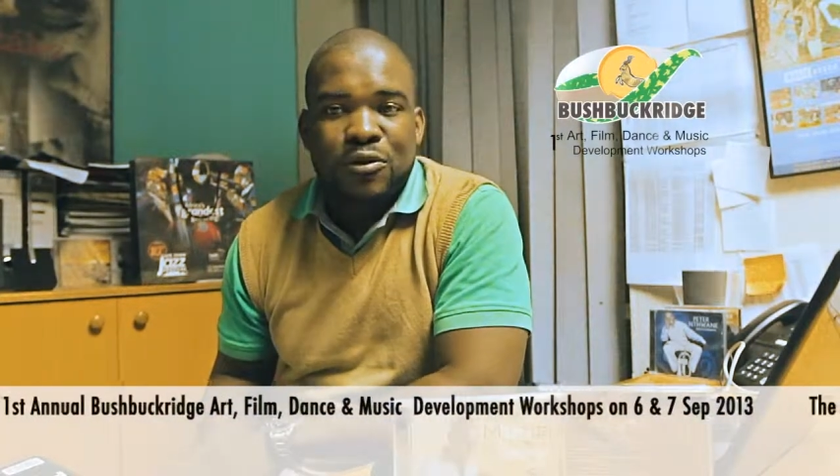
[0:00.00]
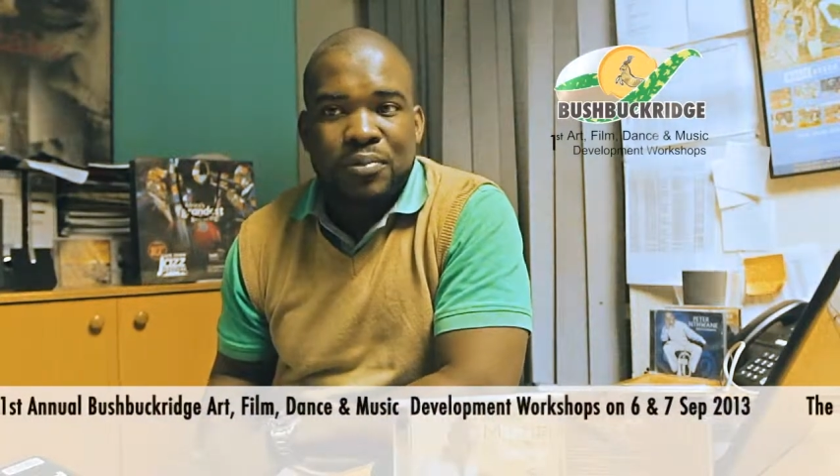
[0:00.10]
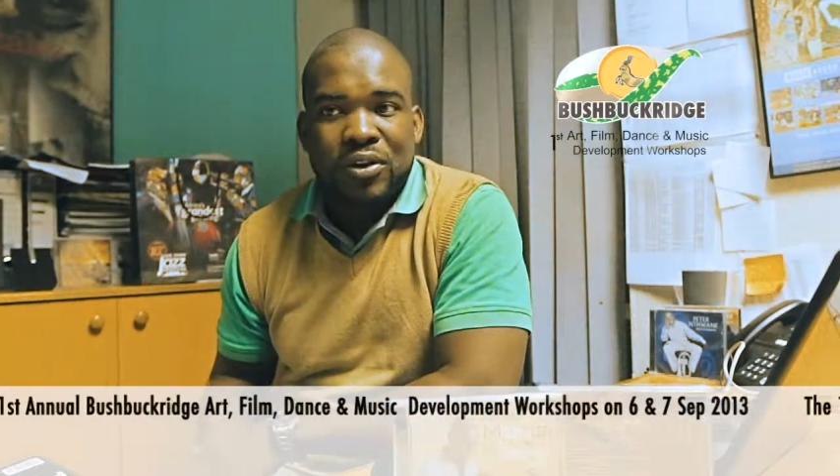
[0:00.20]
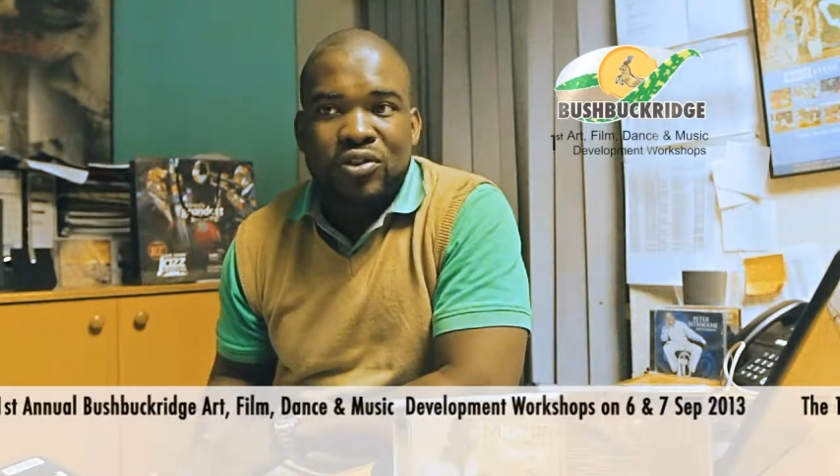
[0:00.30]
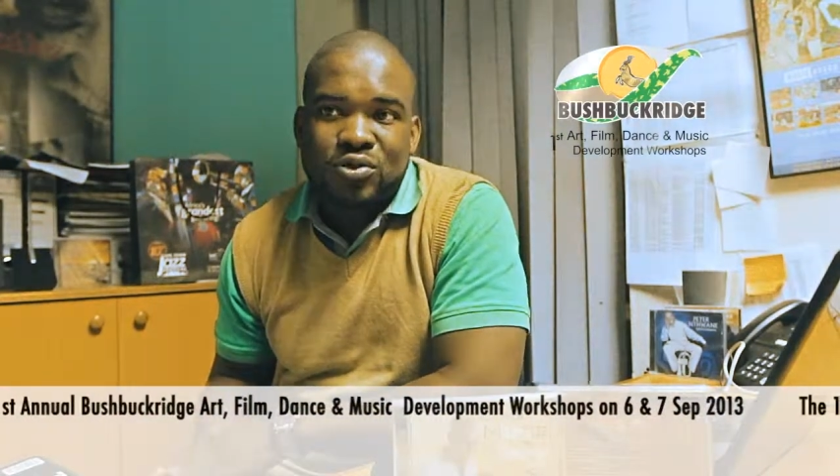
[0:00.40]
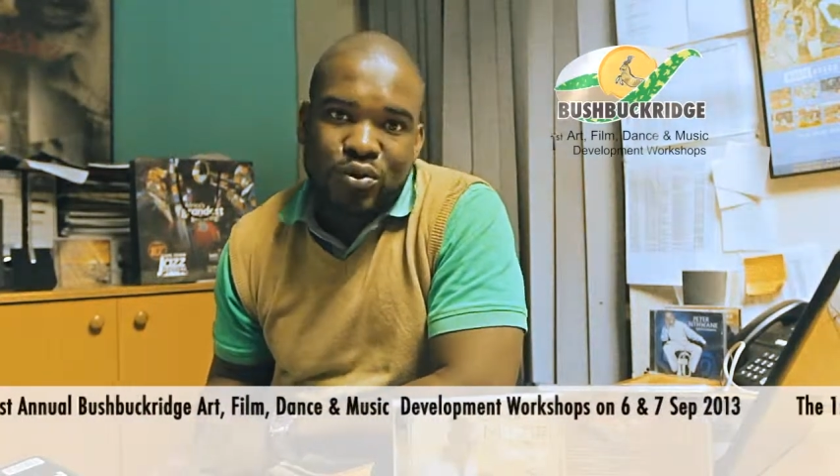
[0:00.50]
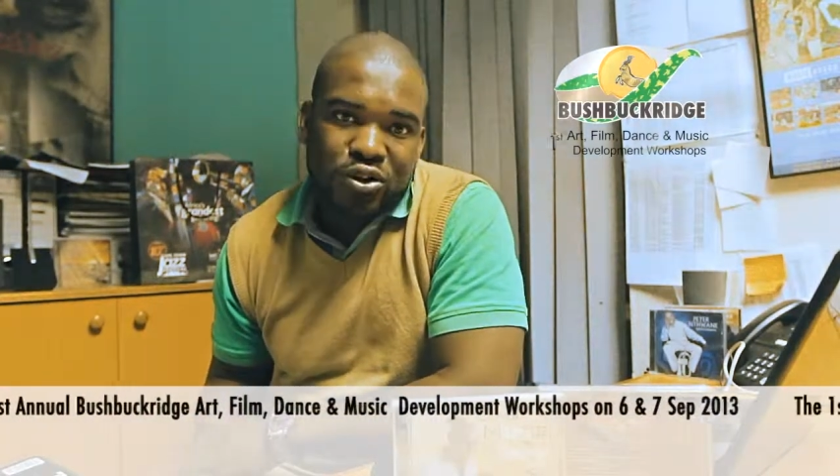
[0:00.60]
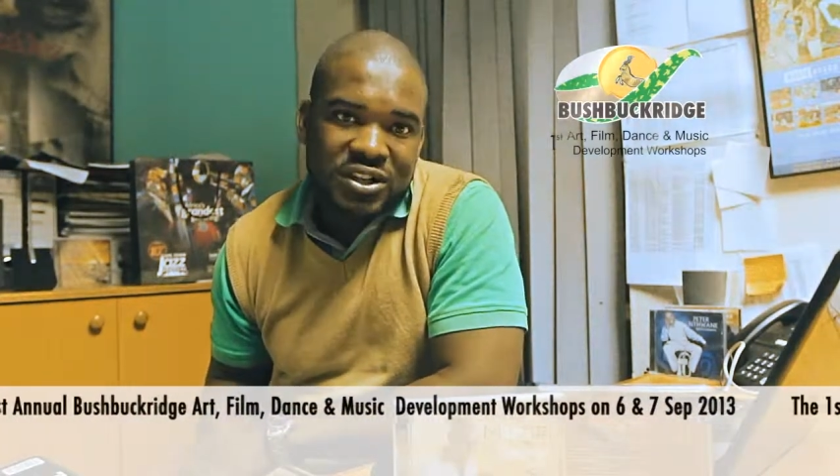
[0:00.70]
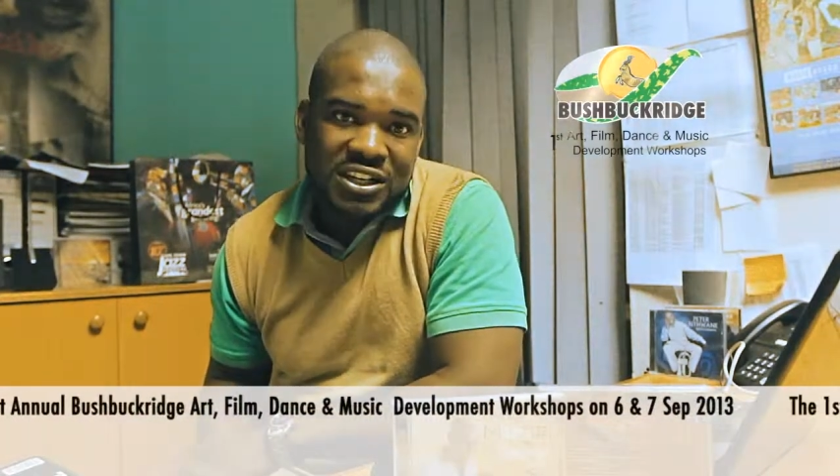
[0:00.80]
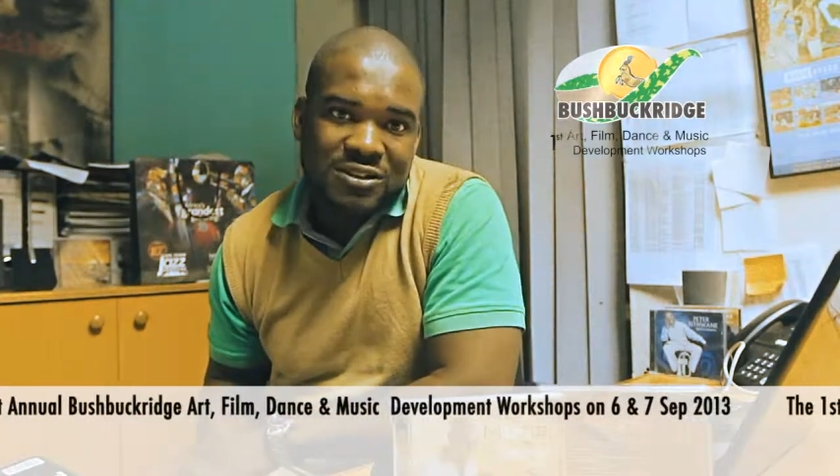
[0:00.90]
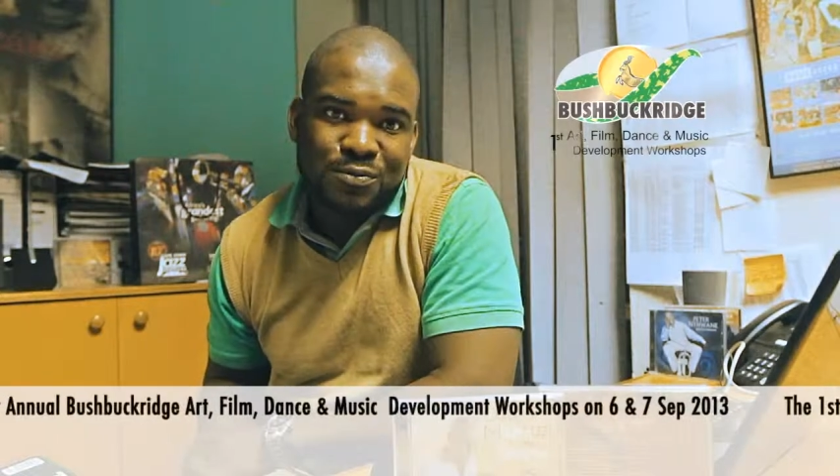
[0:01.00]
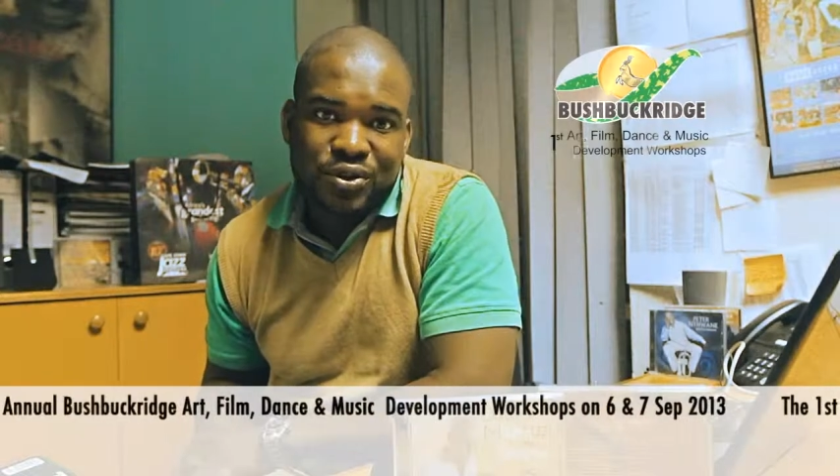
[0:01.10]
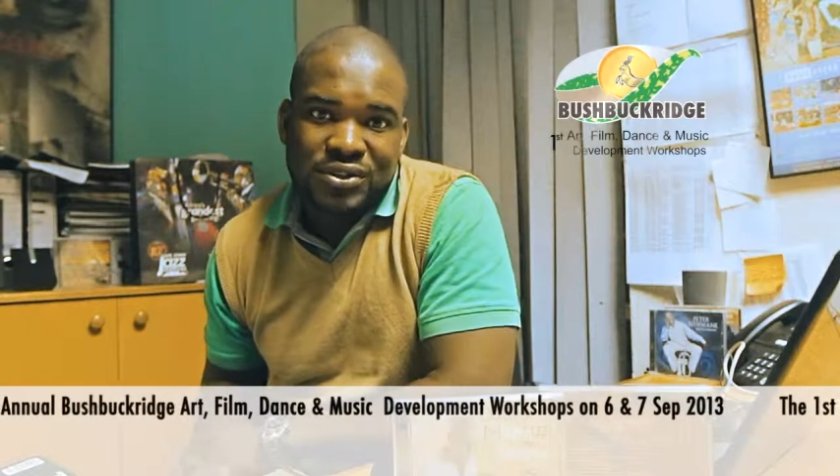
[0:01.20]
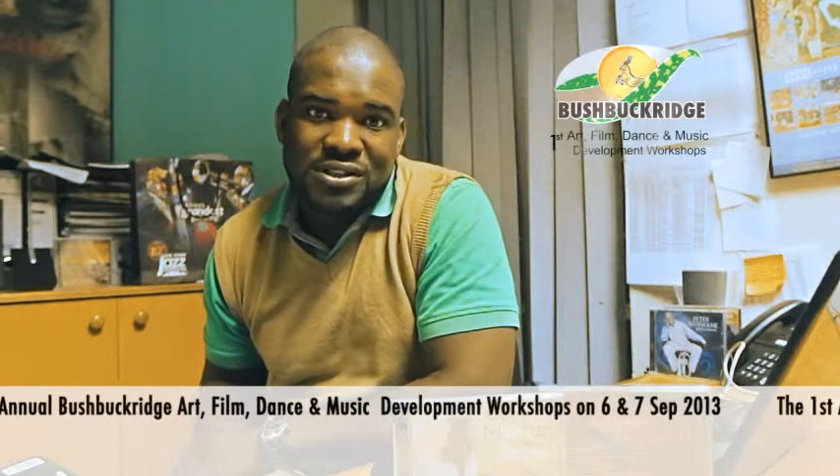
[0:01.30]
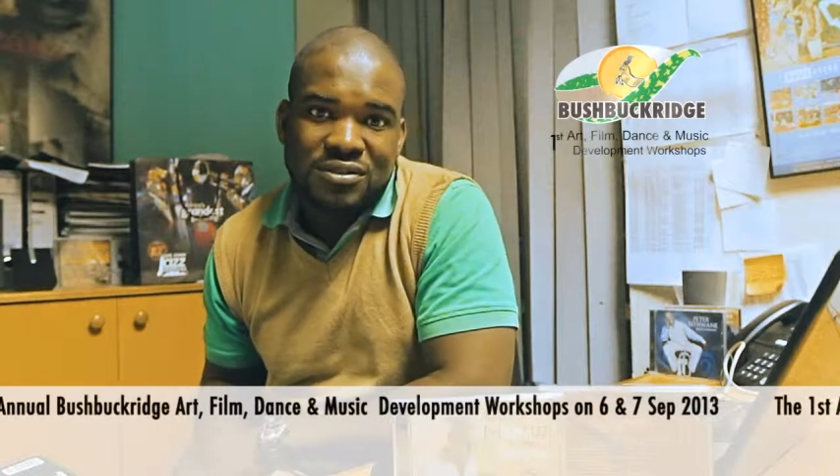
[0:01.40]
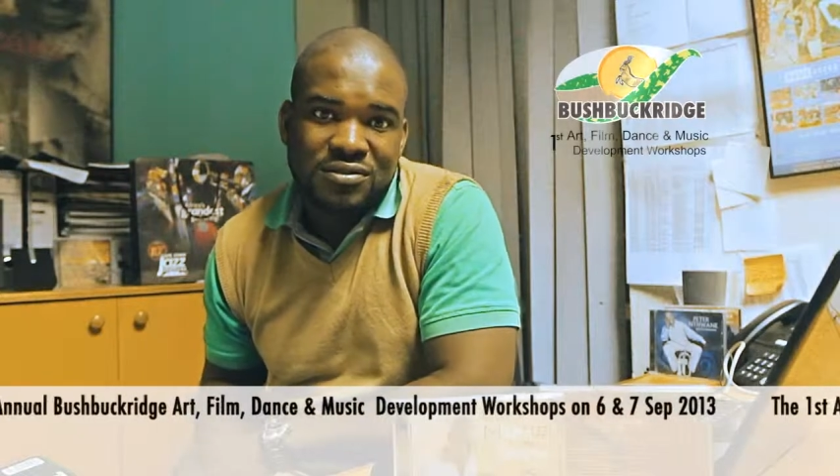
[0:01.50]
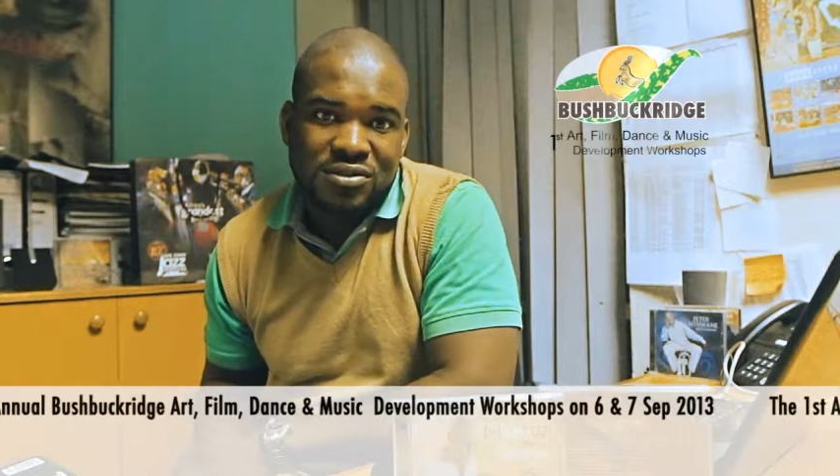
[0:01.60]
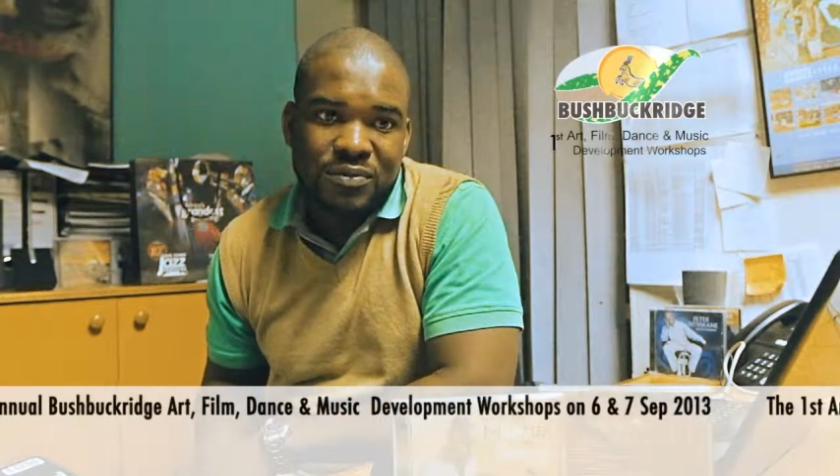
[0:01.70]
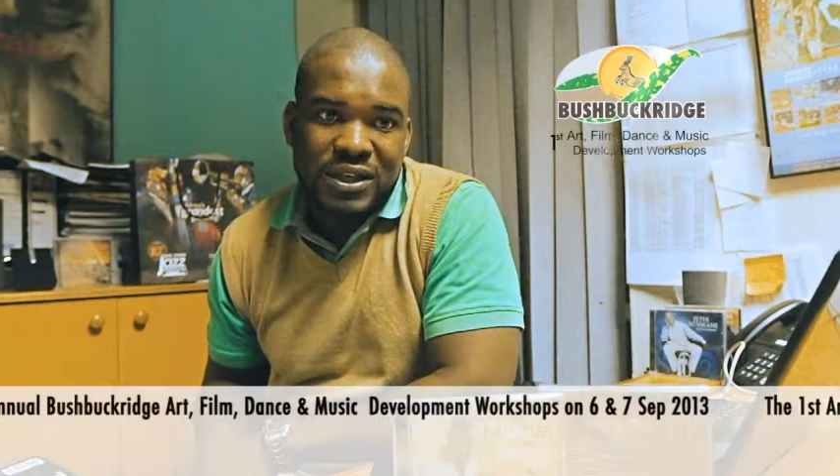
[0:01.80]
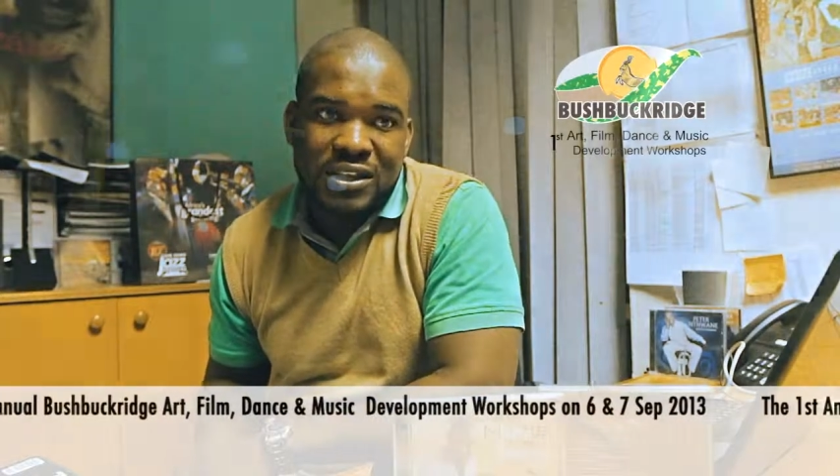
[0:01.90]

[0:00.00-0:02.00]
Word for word: because we're not exposed to so many